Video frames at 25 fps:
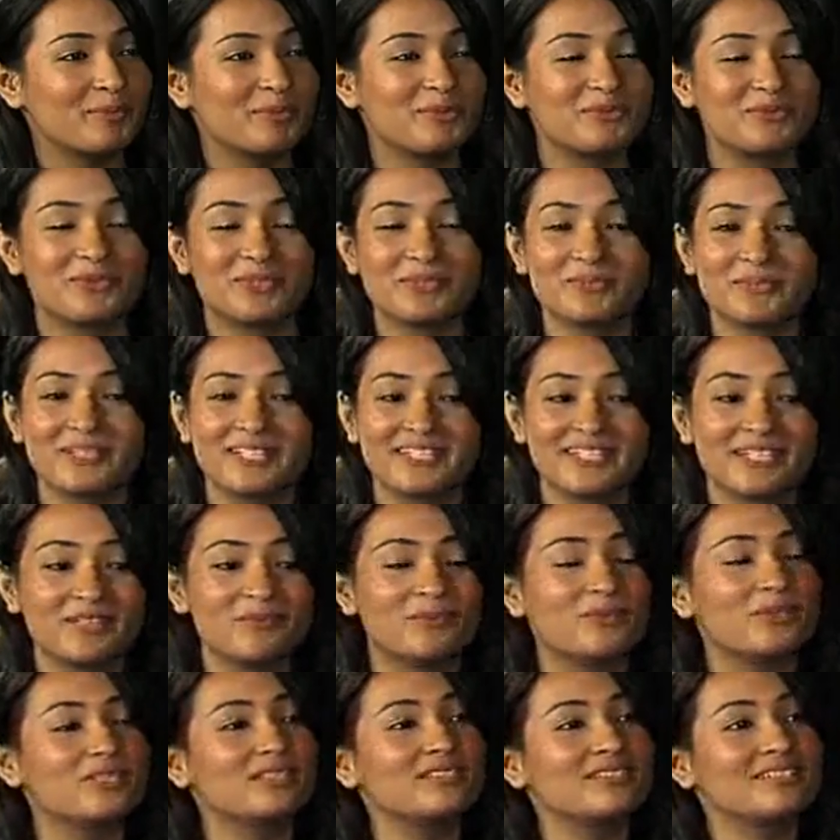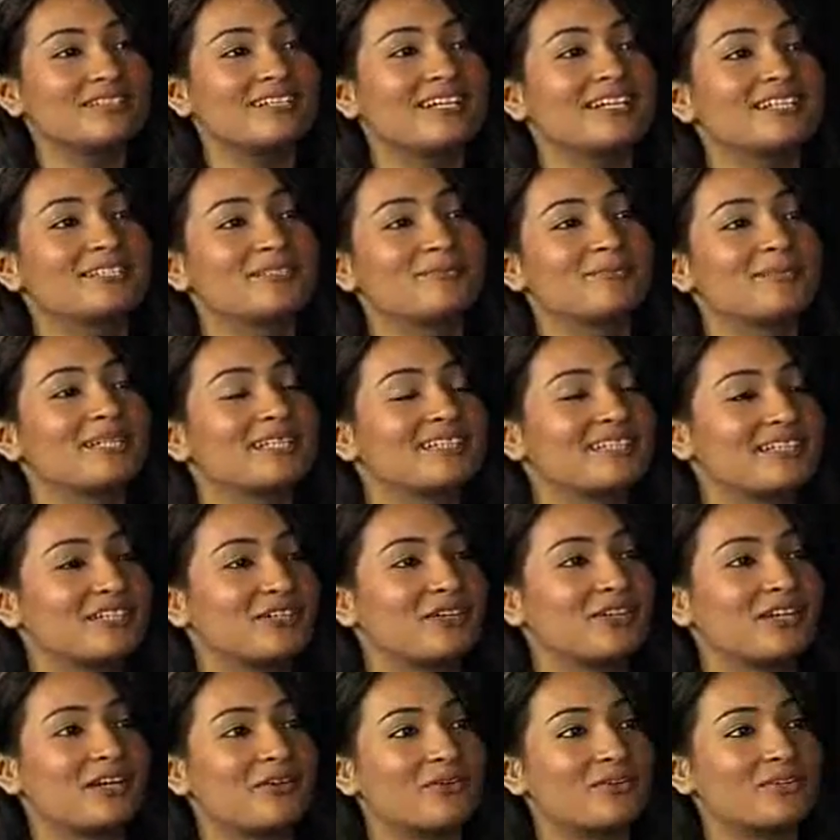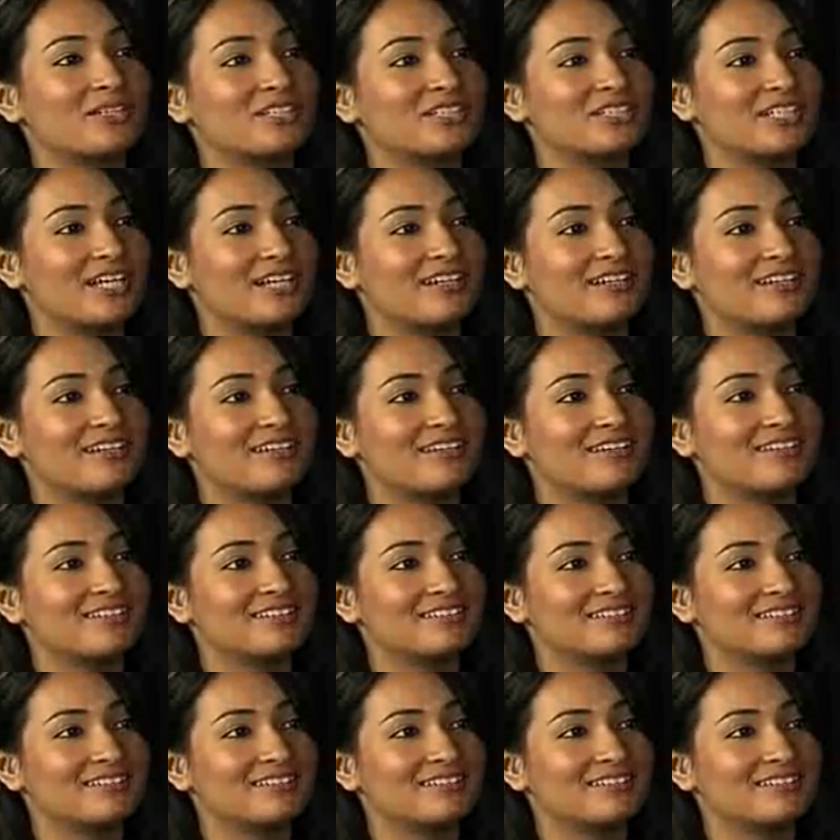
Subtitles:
before we leave, what's the next big thing on our agenda?